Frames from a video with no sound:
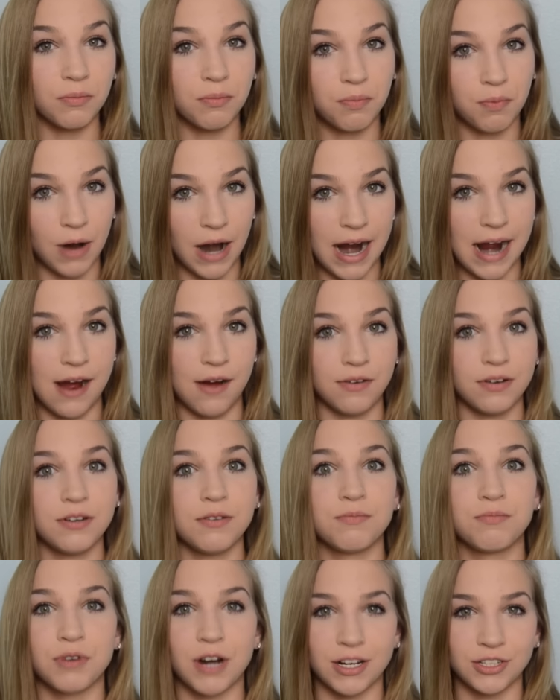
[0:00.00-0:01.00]

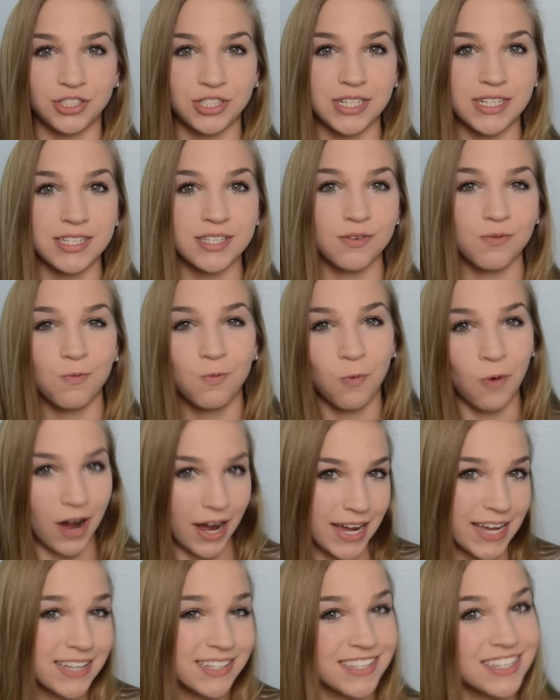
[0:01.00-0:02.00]
brown brushes
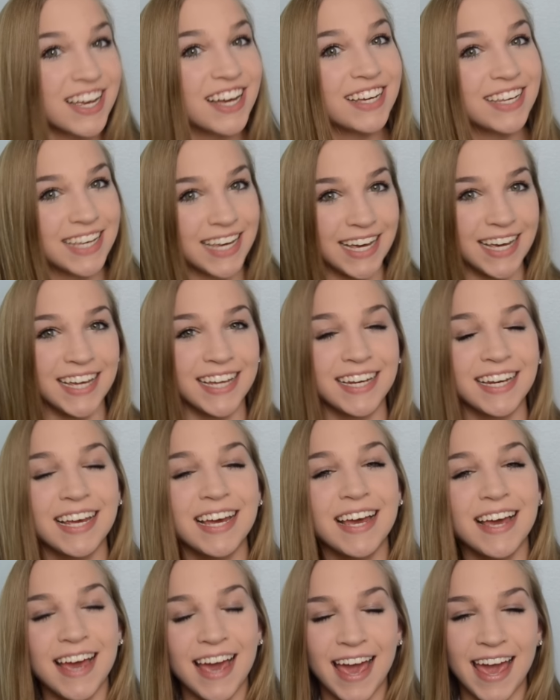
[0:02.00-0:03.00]
white again,
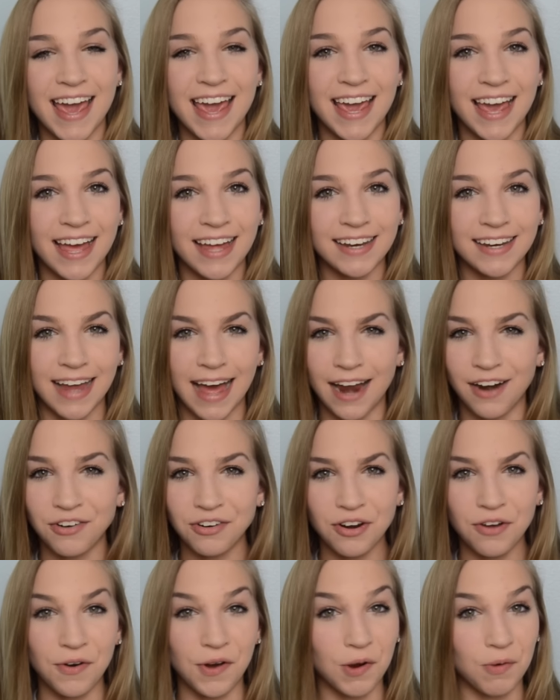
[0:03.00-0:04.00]
and I
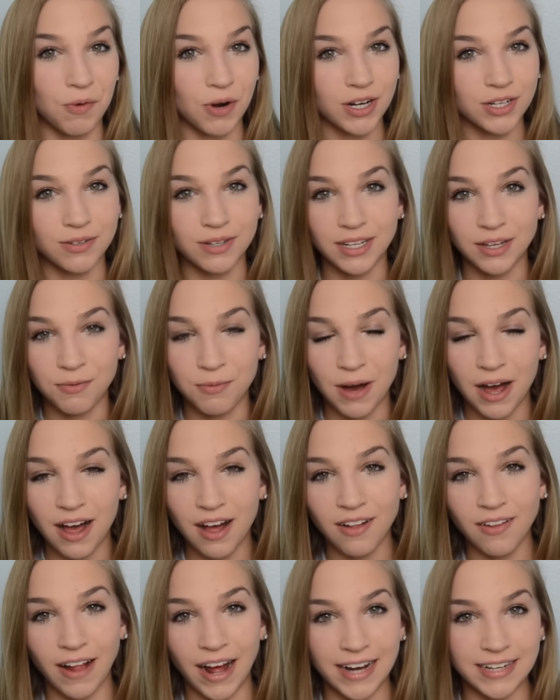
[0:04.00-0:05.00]
don't know, it worked really
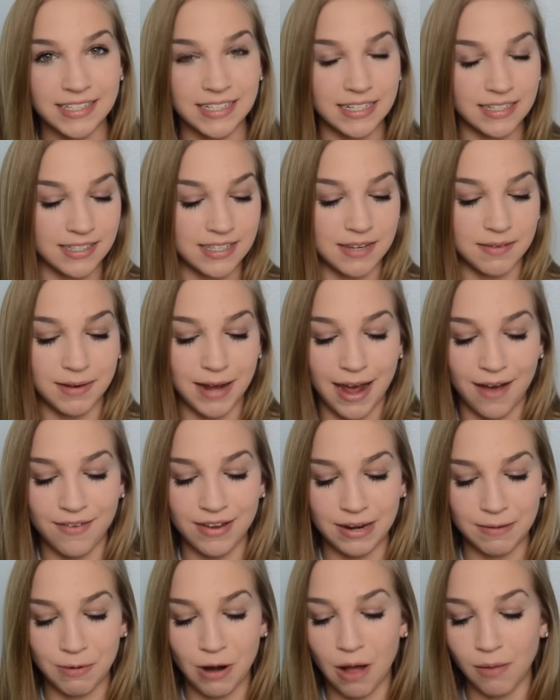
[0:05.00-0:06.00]
well. I didn't seem to have
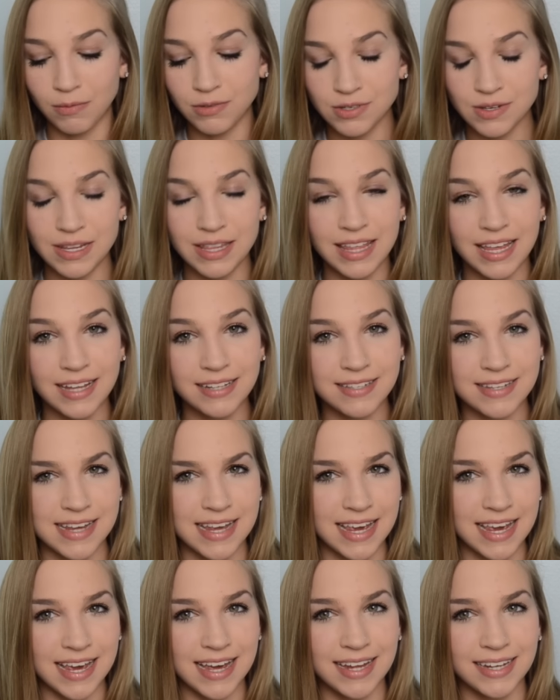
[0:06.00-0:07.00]
any problems with it,
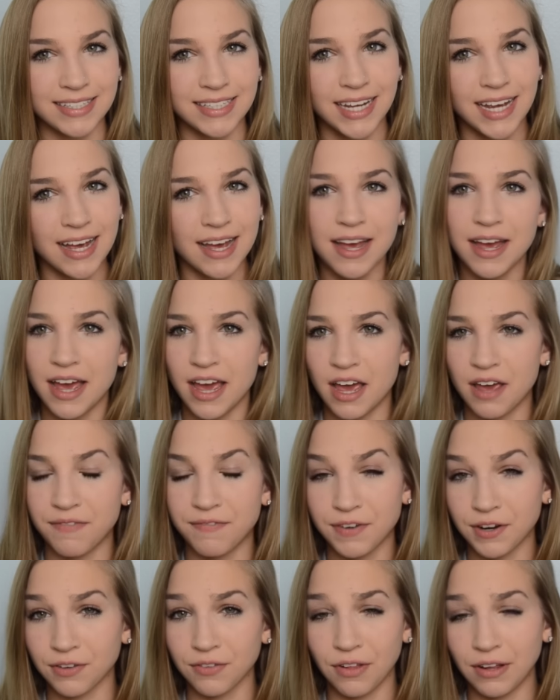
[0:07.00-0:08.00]
and
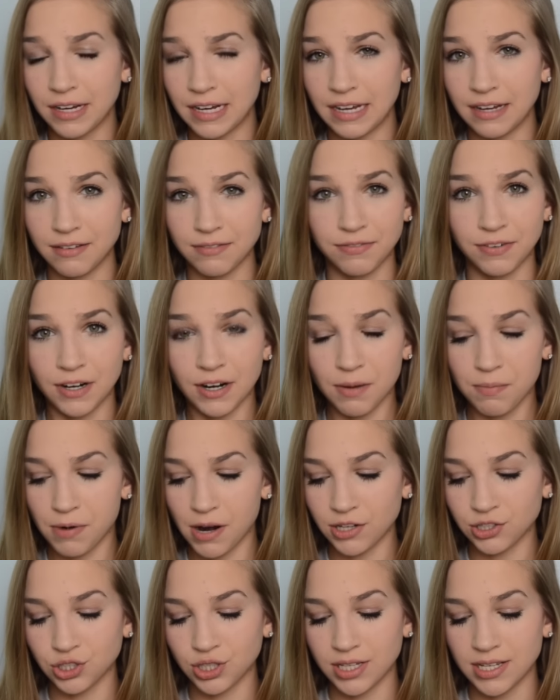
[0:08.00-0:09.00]
if you're looking for a
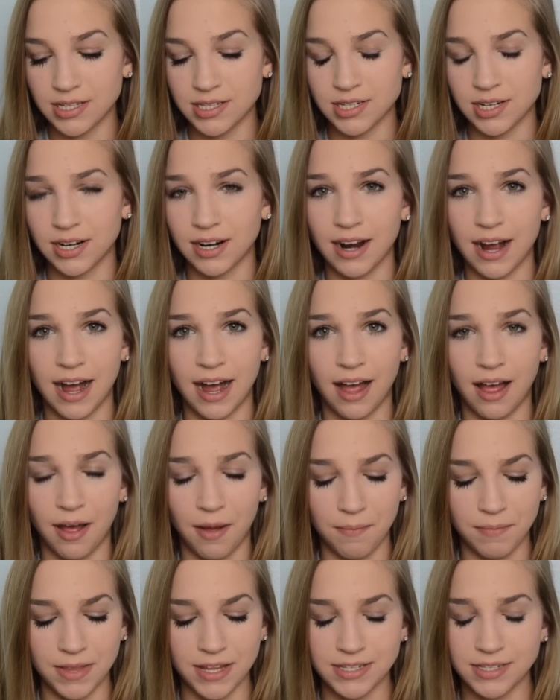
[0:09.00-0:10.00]
brush cleanser,
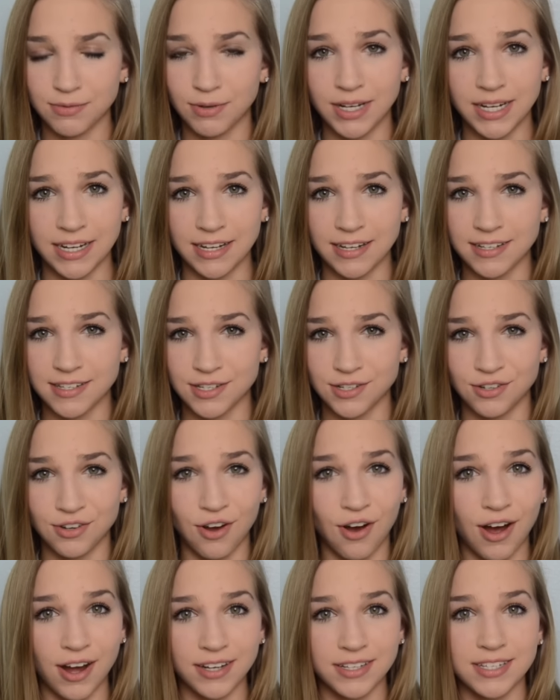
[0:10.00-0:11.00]
this one is
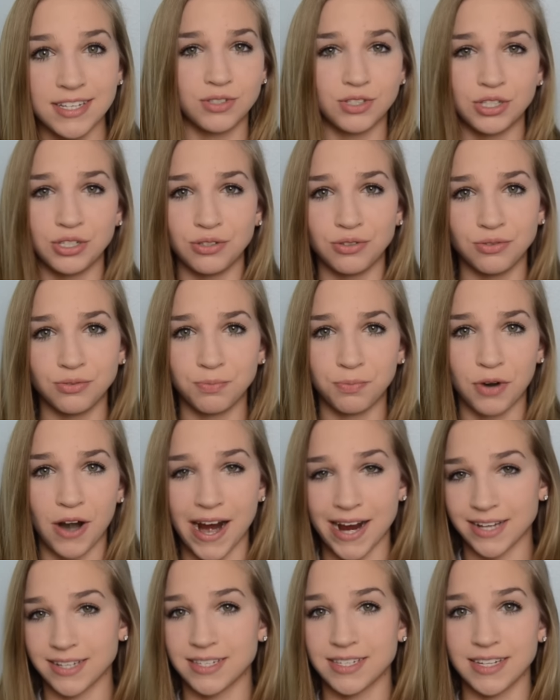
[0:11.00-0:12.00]
not too
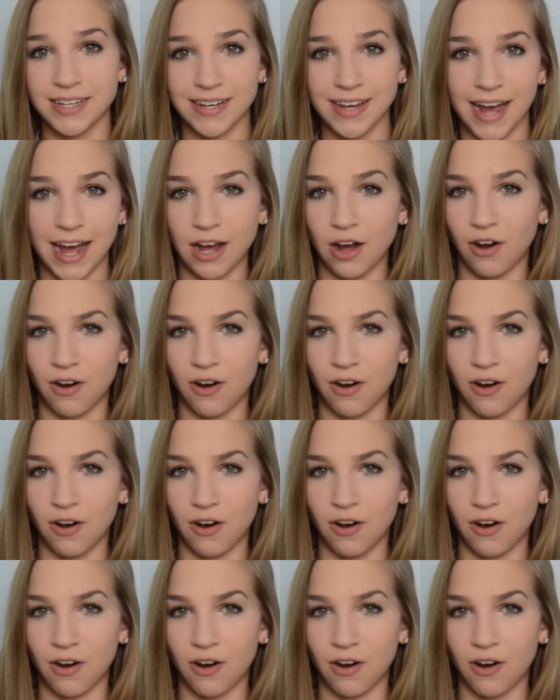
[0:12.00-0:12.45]
pricey at